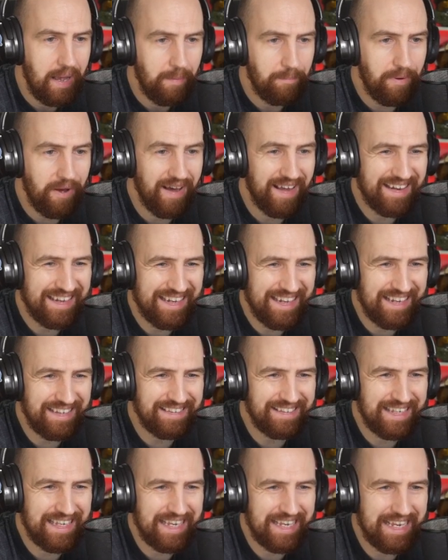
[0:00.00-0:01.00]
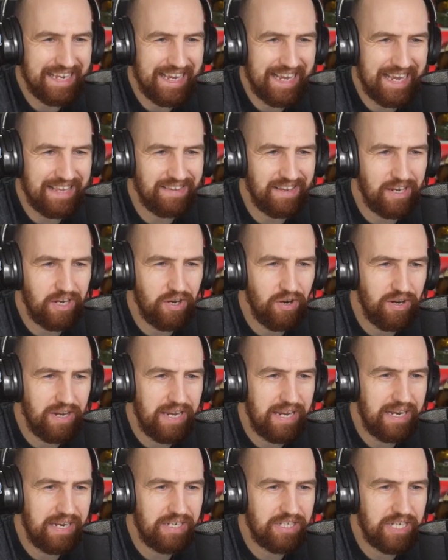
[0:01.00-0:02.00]
Pardisi is a
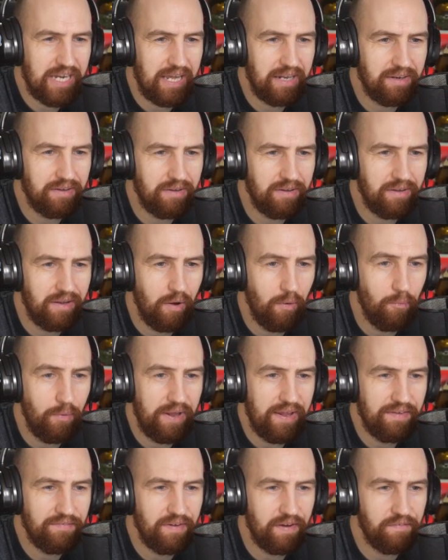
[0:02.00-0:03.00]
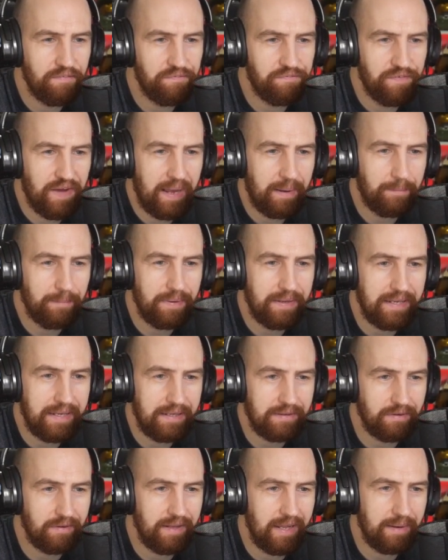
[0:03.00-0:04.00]
cooking channel with family.
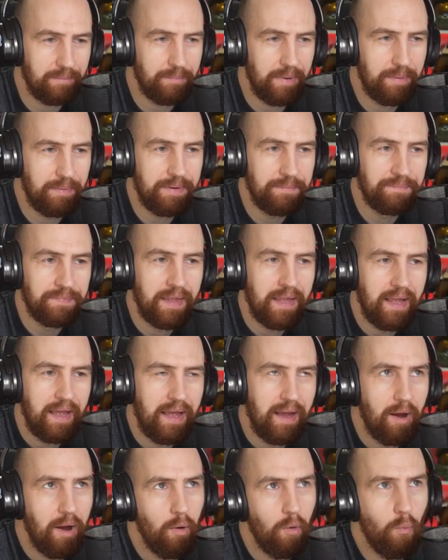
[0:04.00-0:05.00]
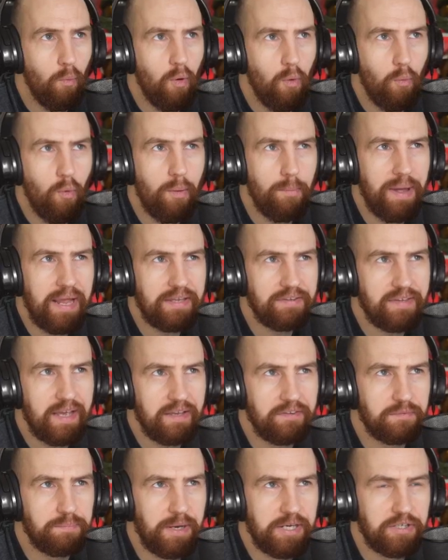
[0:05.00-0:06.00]
So, like, maybe what what makes that a
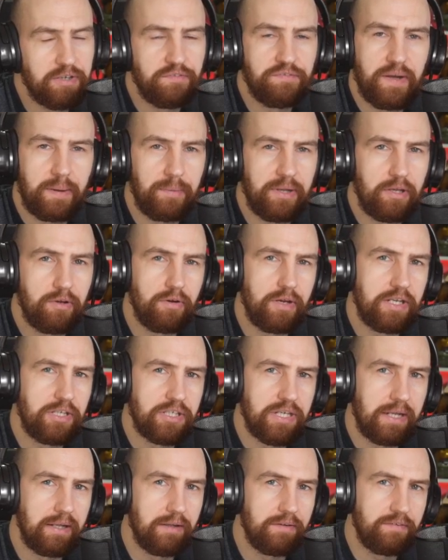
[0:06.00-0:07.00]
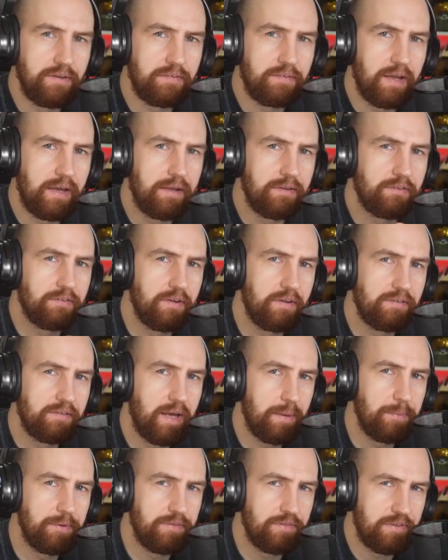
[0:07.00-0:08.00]
special family cooking channel? Is it a certain
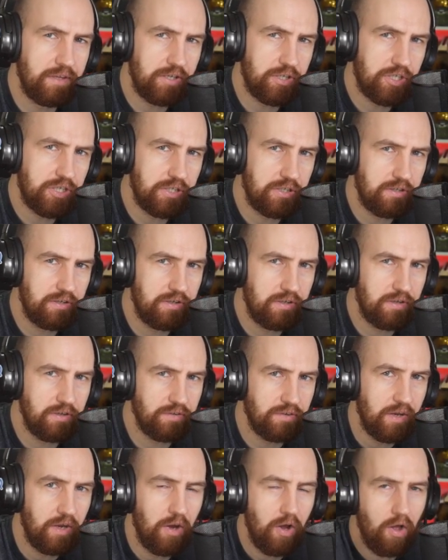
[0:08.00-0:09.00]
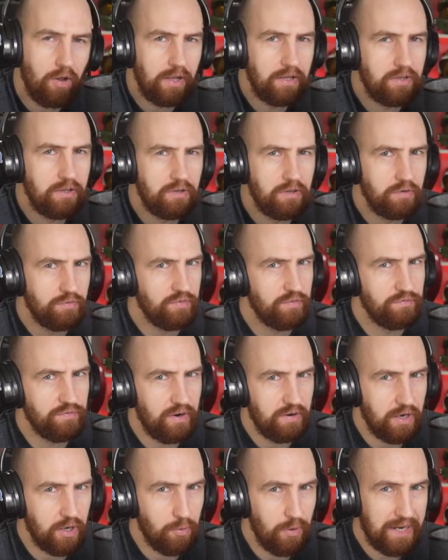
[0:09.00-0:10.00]
type of dishes, or do you do them
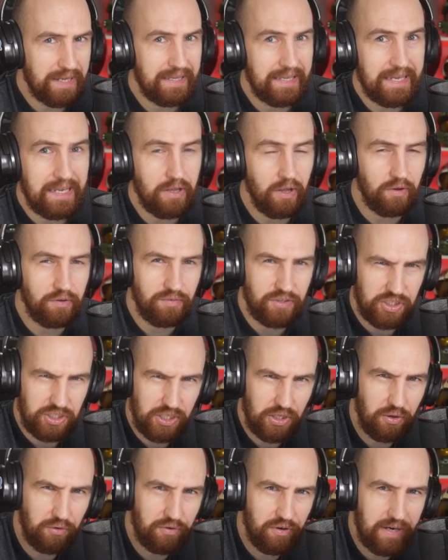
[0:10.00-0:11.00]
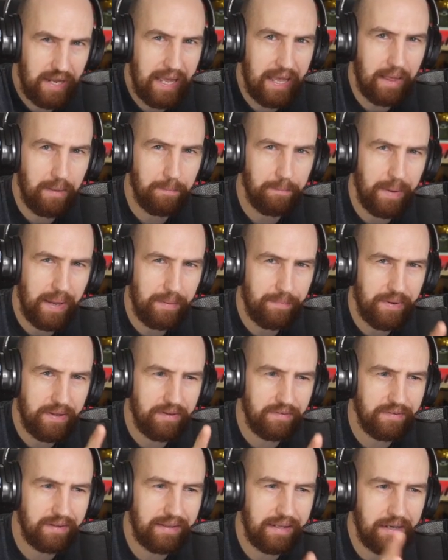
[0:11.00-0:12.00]
very quickly, or do the children help? Maybe
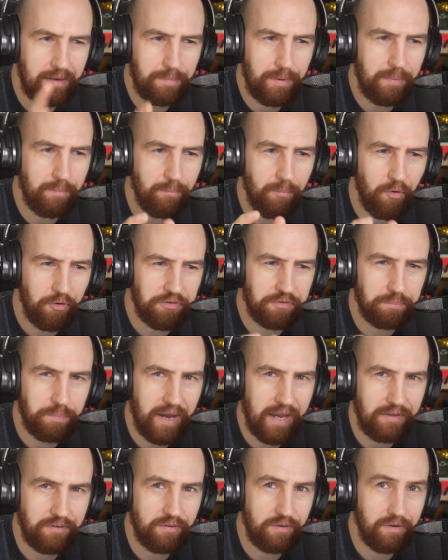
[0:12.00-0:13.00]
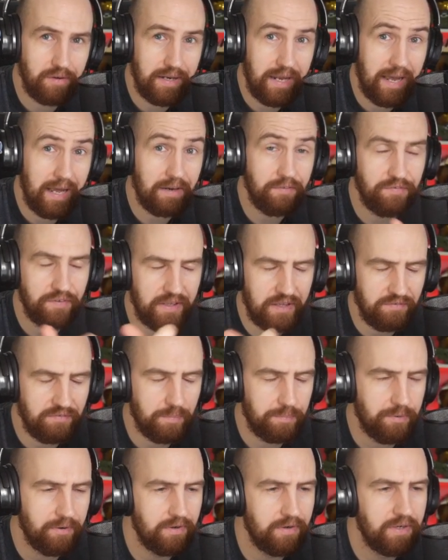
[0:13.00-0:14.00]
there's a little bit more spice you can add, forgive a
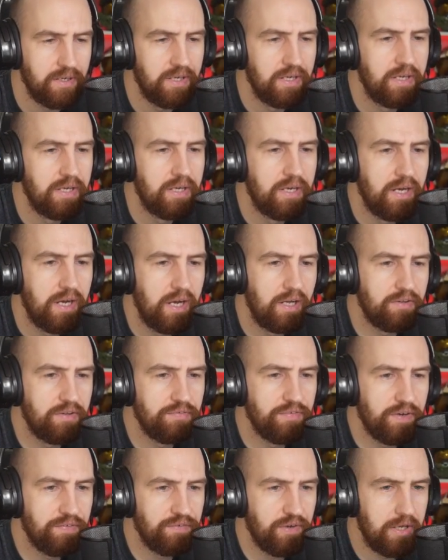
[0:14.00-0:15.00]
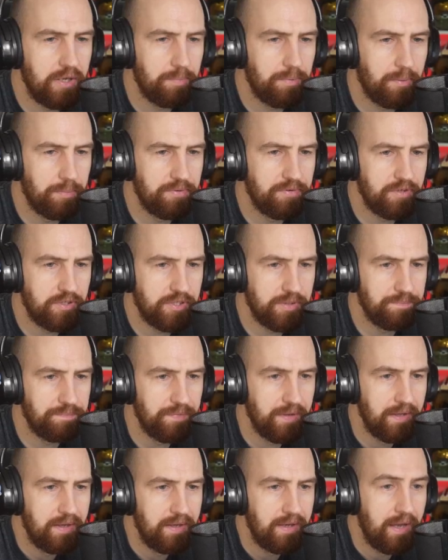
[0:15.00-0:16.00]
pun, uh, to that value proposition.
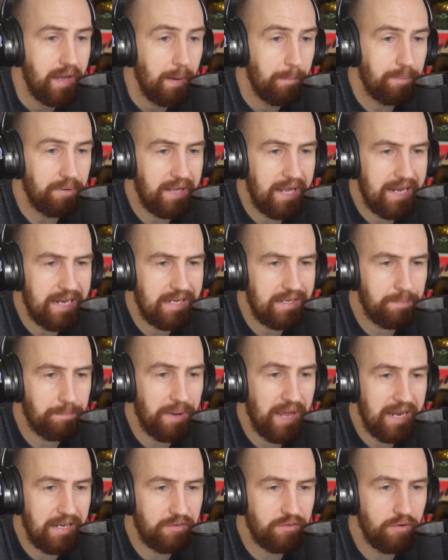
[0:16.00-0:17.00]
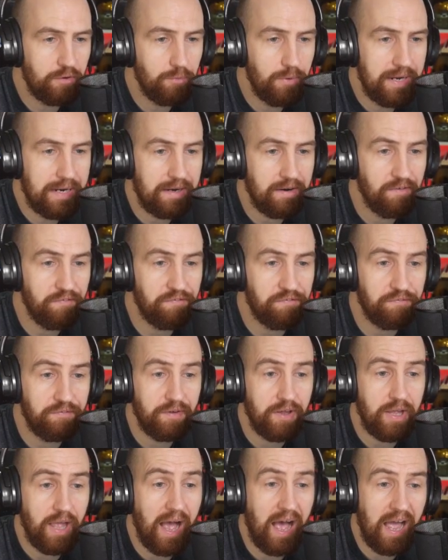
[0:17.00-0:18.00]
Play, pay to win.
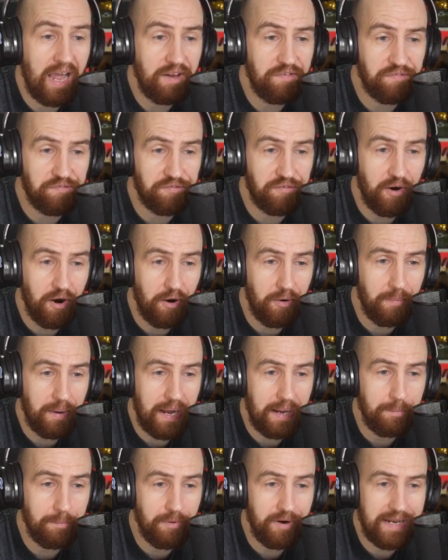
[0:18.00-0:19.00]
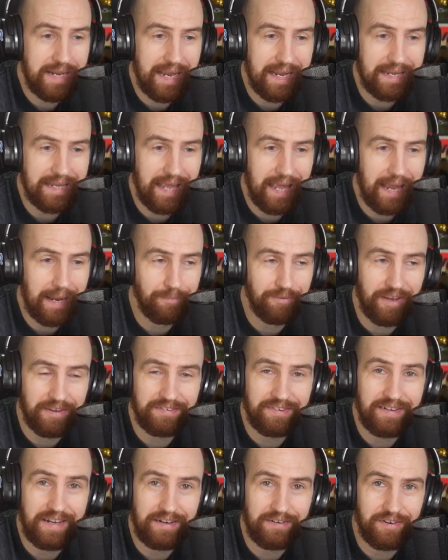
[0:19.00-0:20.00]
I throw my money at games. That's
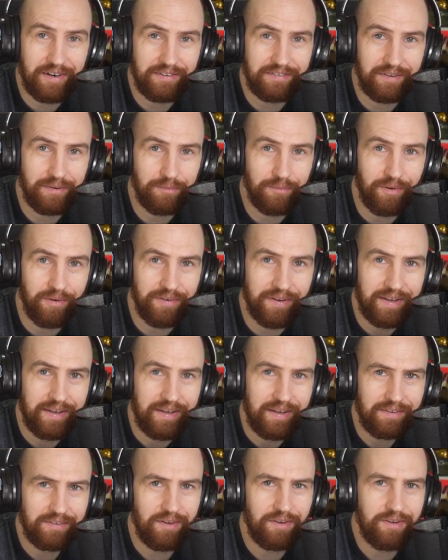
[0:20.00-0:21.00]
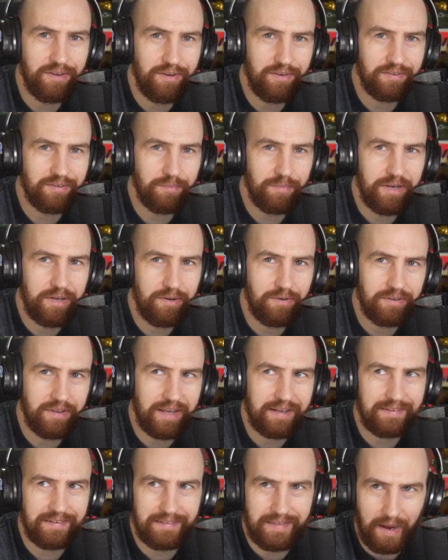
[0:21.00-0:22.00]
an interesting one. So you use somebody who's
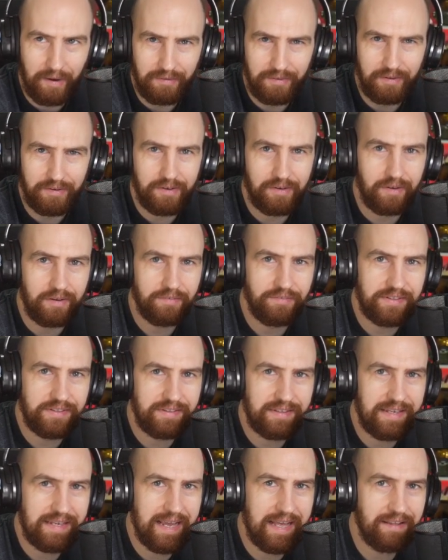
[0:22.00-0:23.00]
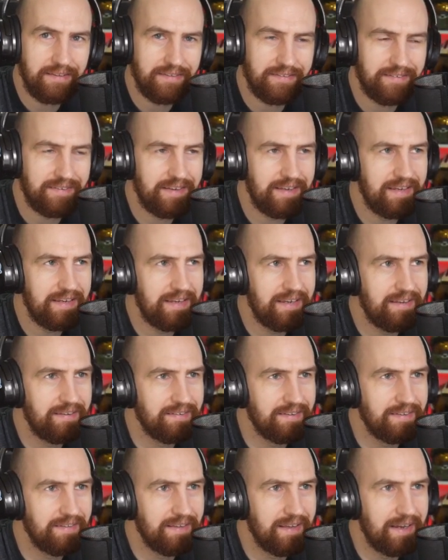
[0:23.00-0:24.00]
like downloading all of the D L Cs
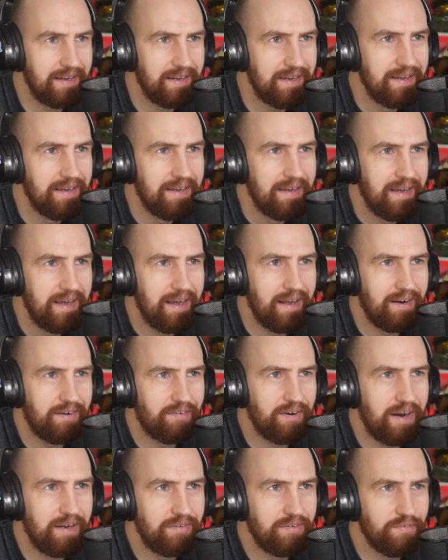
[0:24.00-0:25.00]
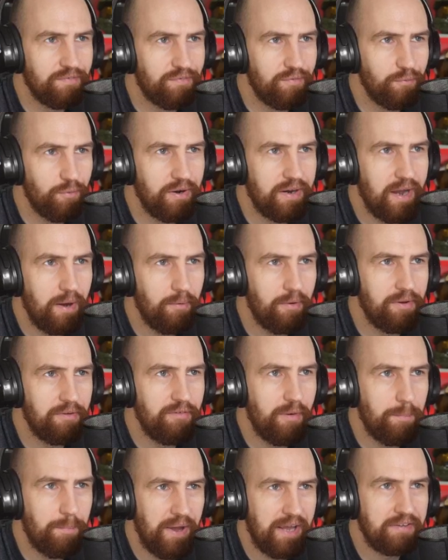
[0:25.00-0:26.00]
and like uh, trying to f work out what are the
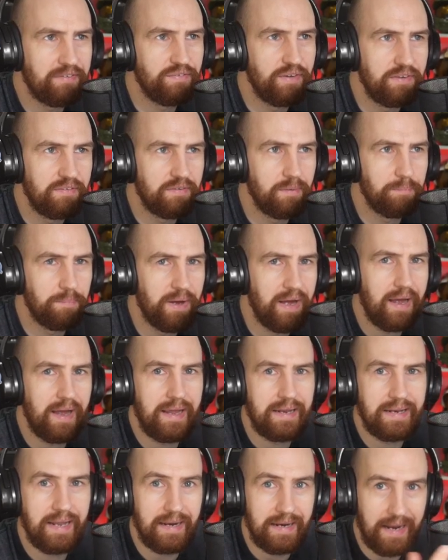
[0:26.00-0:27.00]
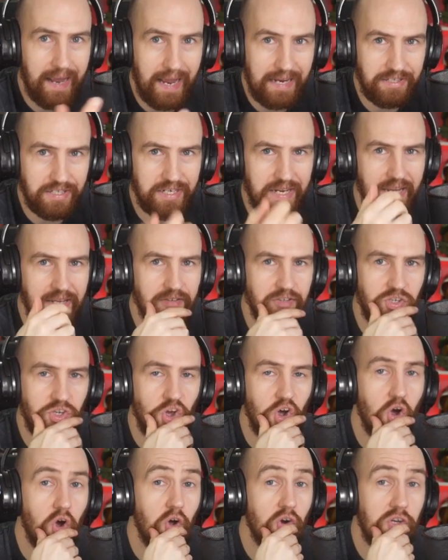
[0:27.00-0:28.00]
best things to buy and then educating your
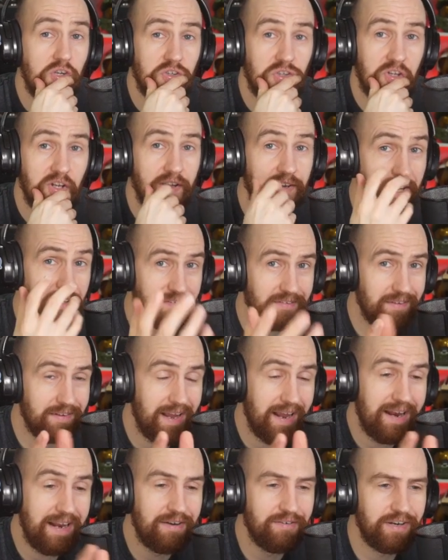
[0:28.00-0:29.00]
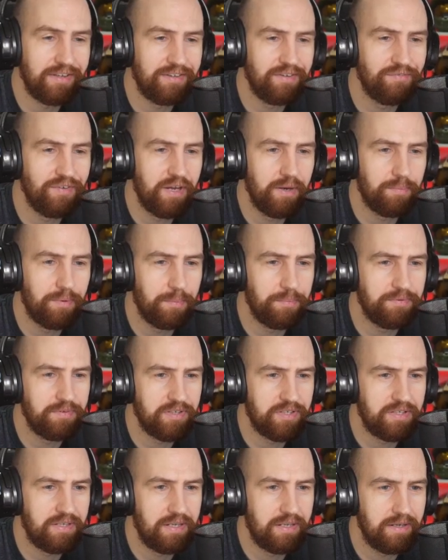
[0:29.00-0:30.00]
audience on that. That's an interesting value
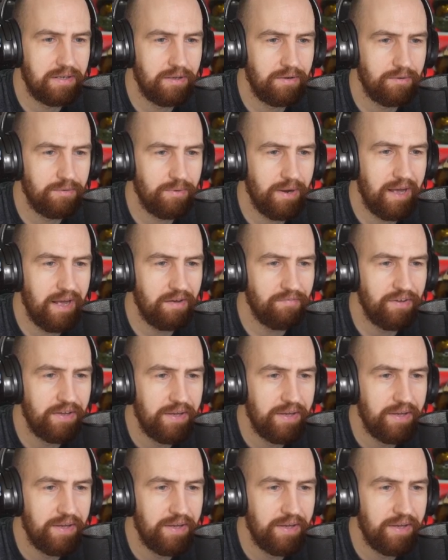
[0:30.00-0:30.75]
proposition that you have.